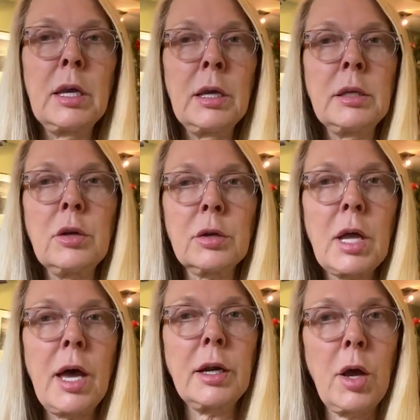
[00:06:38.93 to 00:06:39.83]
you're
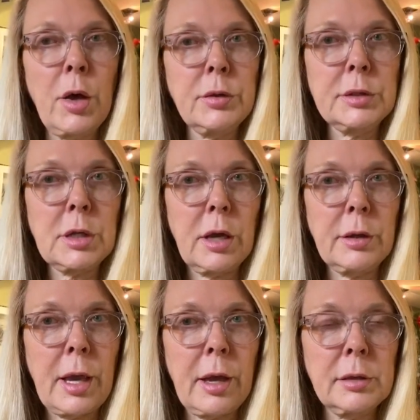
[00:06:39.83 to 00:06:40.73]
kind of hosed on
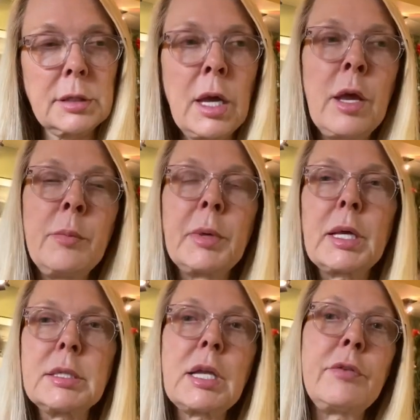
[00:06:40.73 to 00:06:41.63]
that,
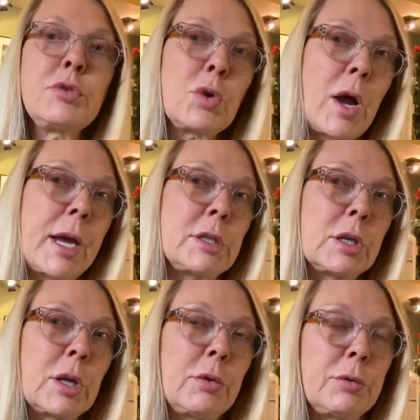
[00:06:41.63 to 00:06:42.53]
because I've tried to
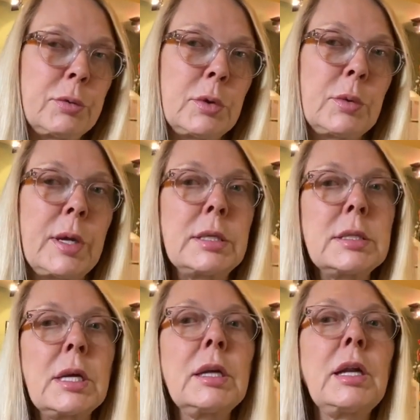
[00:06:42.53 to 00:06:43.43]
go through and
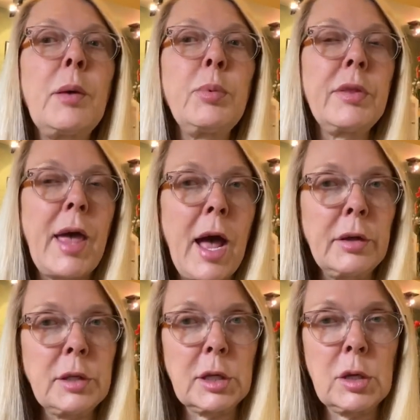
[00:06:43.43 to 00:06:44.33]
set it up
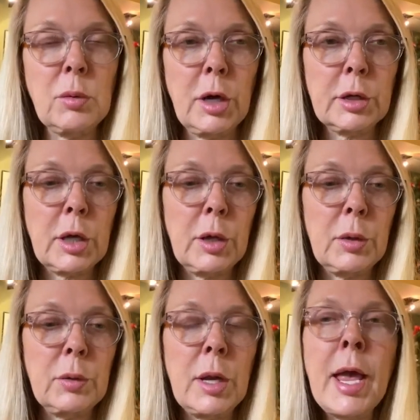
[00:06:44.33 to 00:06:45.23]
without the QR
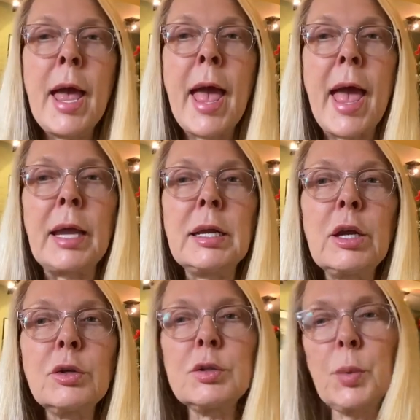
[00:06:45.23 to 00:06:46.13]
code, and
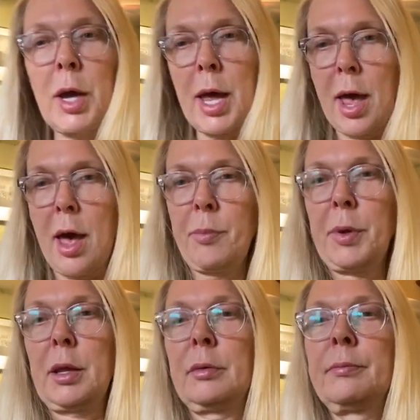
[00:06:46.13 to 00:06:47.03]
here's what
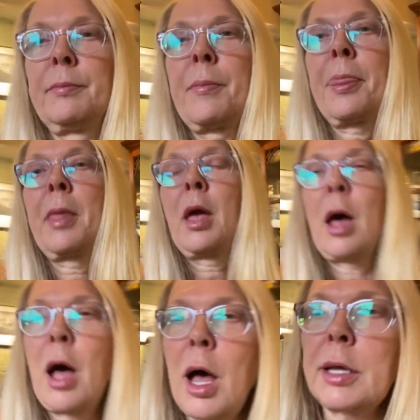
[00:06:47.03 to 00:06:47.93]
happened.
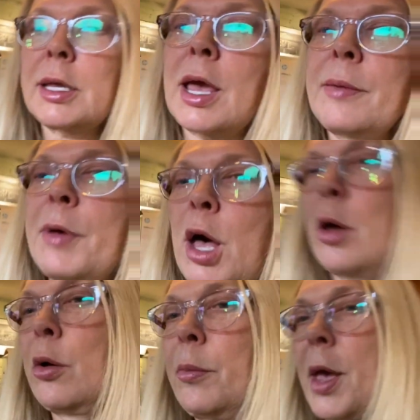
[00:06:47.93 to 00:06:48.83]
I came
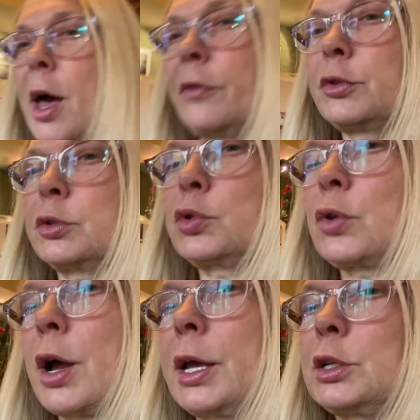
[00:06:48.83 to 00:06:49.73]
home after
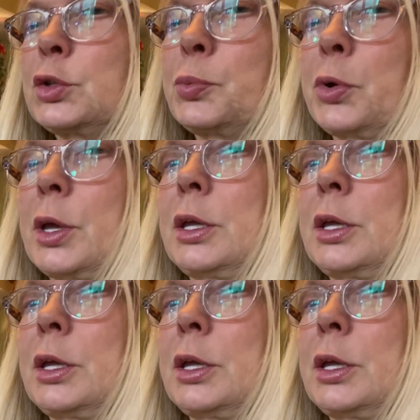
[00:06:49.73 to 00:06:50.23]
trying to print